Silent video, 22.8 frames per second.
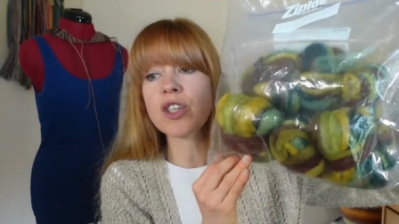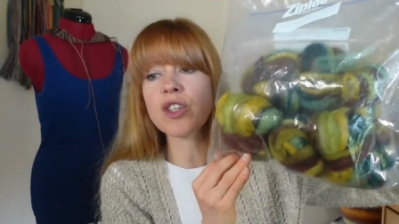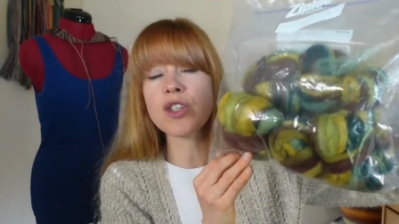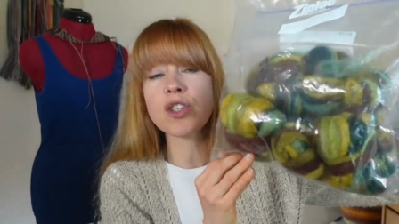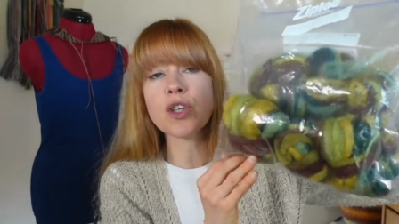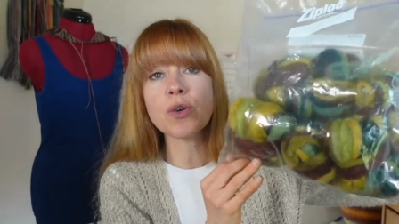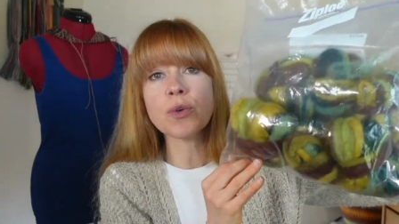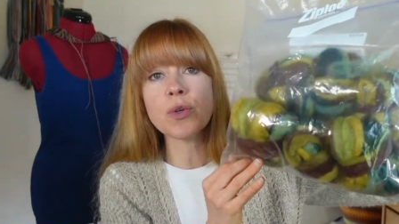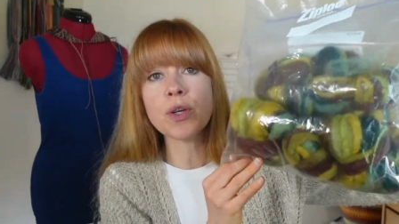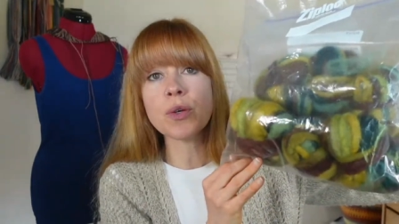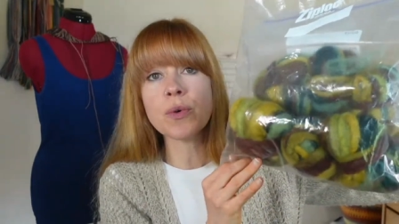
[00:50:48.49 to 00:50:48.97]
to
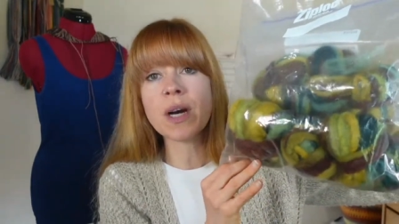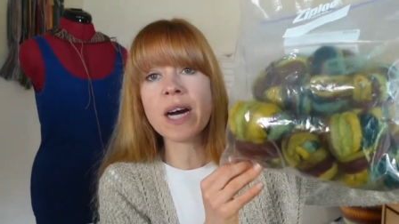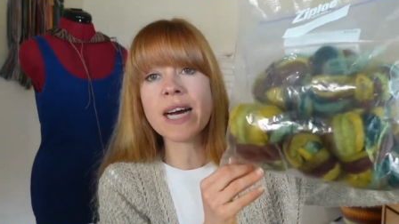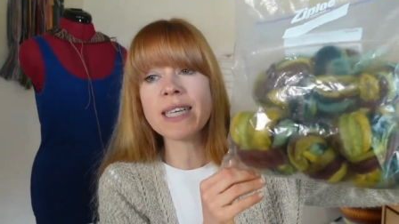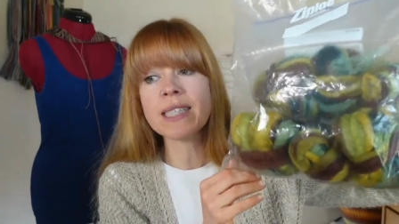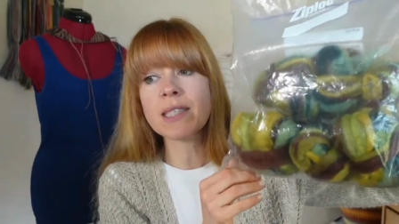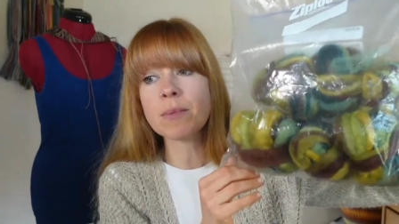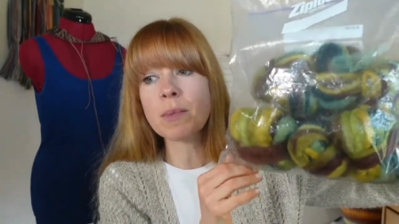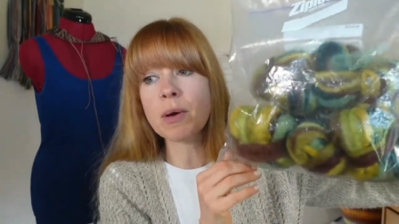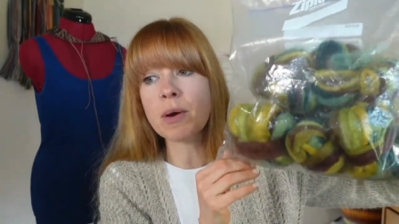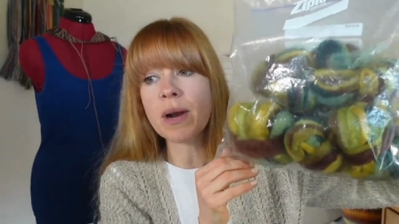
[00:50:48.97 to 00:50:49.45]
show you
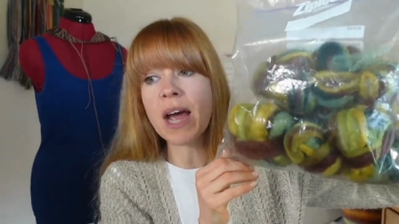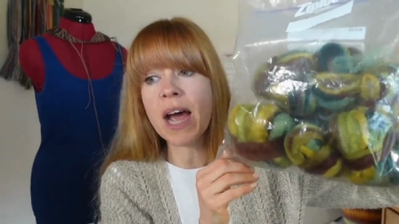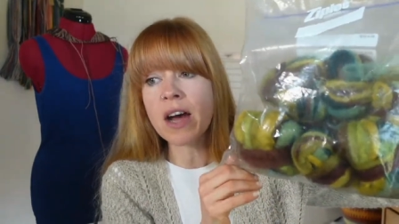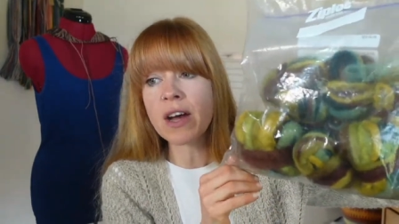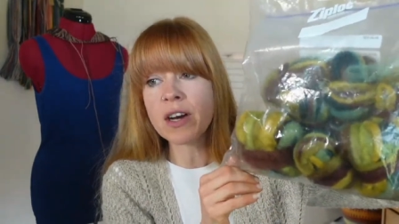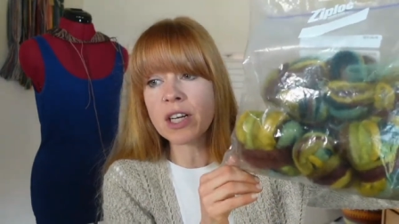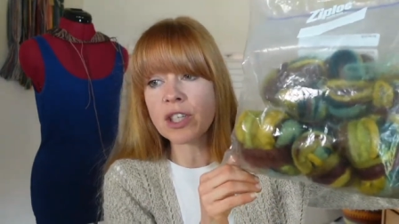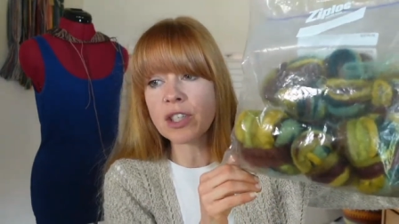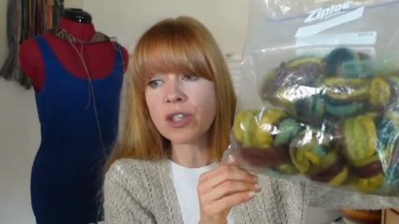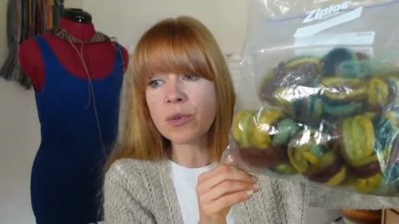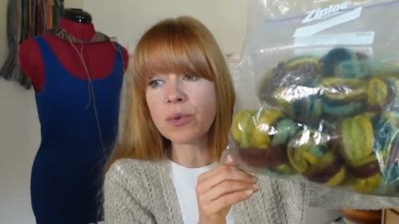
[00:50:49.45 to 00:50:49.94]
guys about
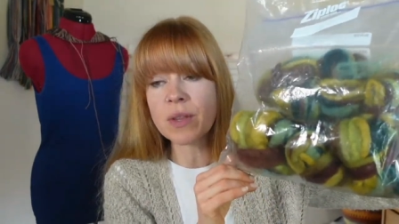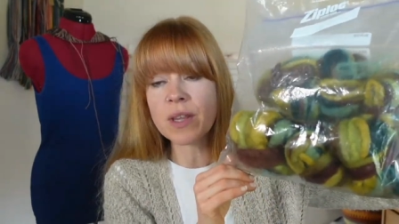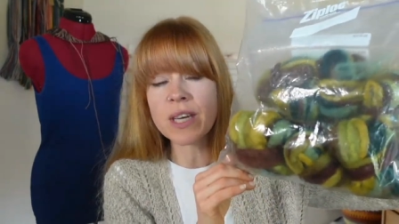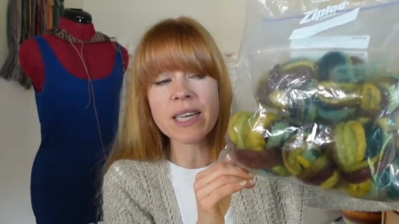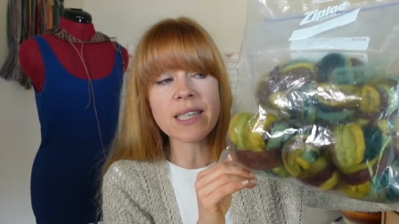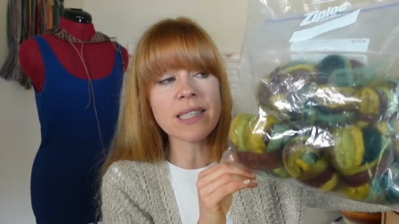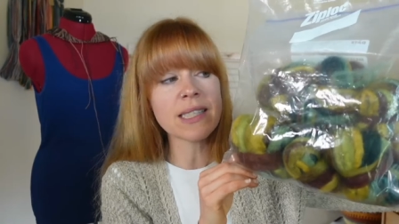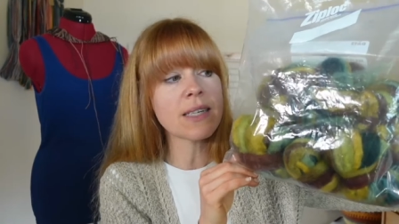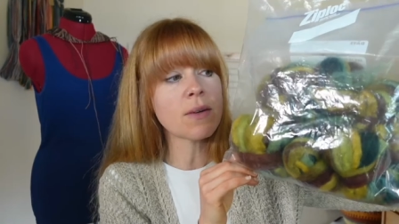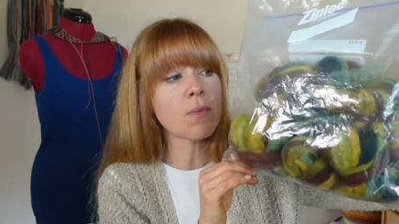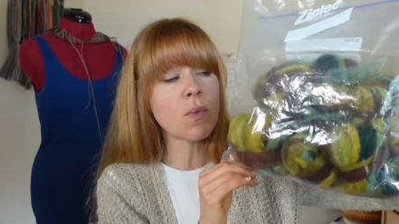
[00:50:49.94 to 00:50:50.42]
how to do
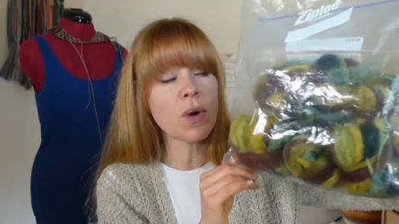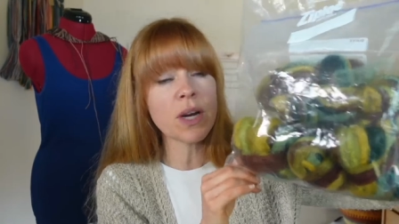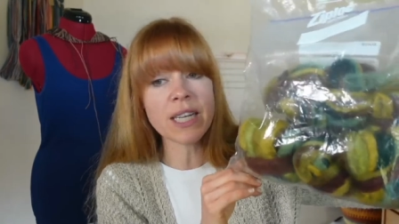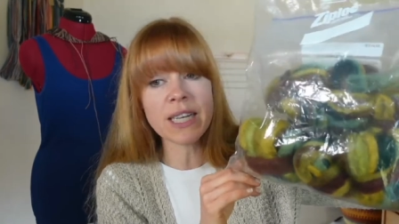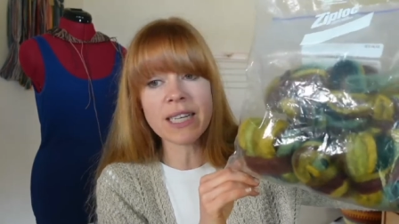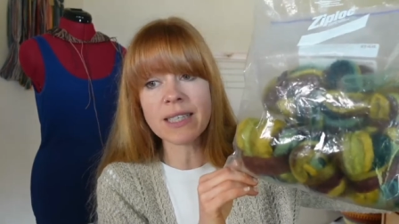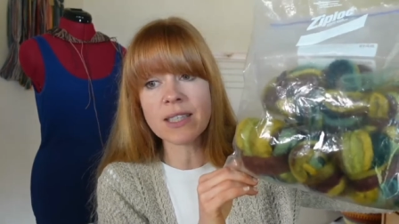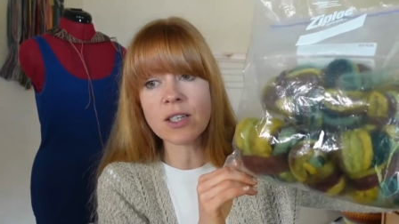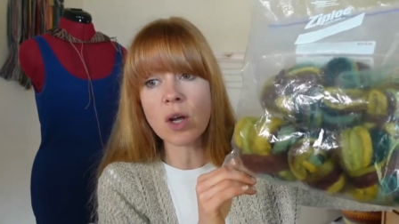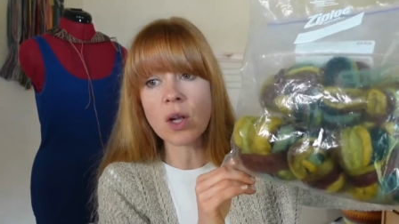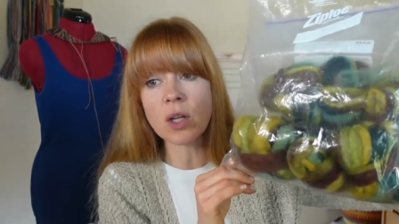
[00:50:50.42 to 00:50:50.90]
this and
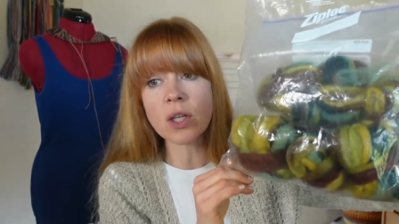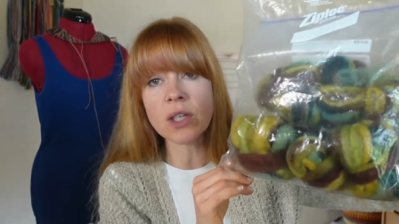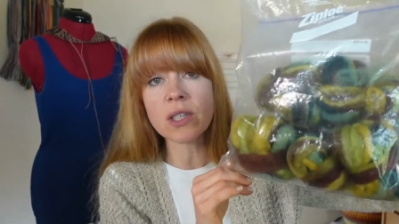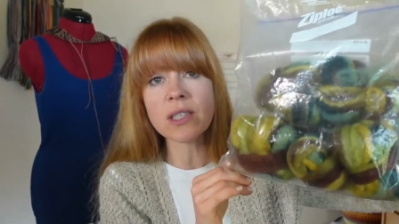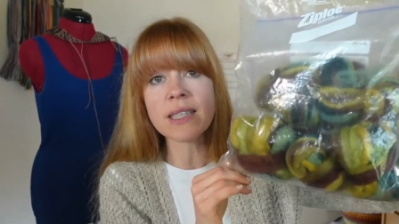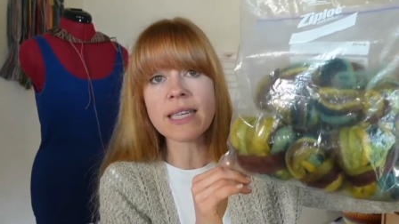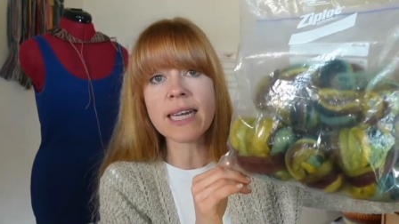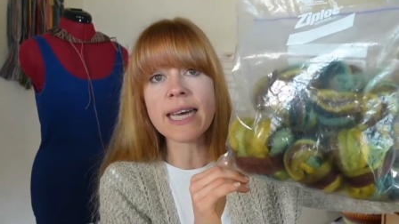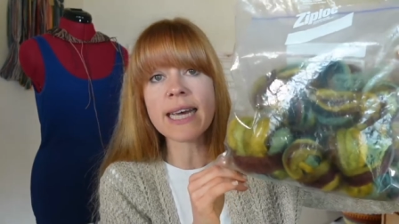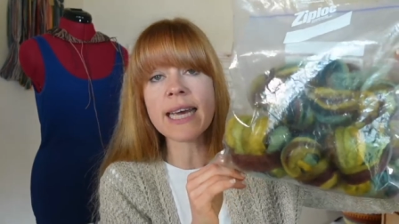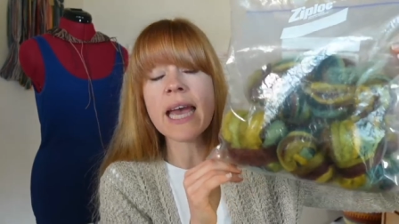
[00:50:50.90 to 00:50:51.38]
what this all
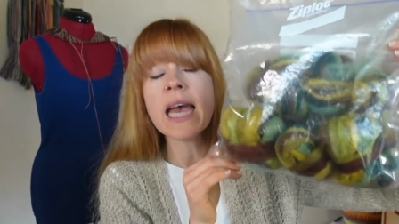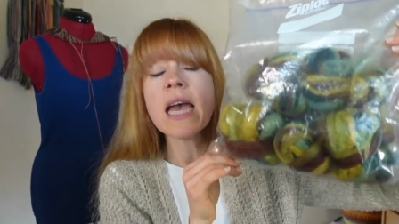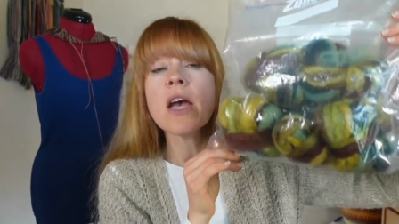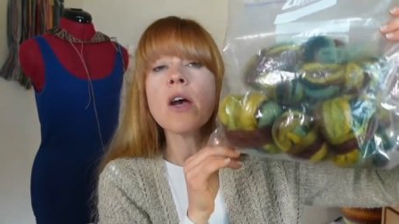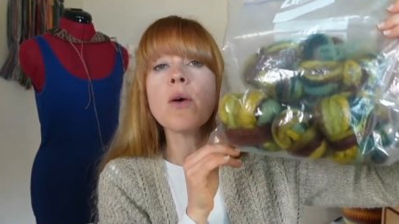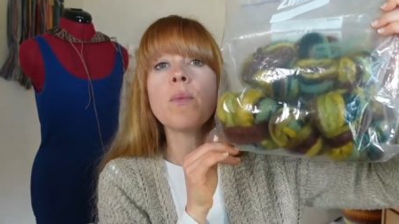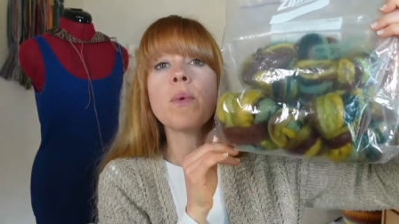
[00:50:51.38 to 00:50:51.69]
looks like.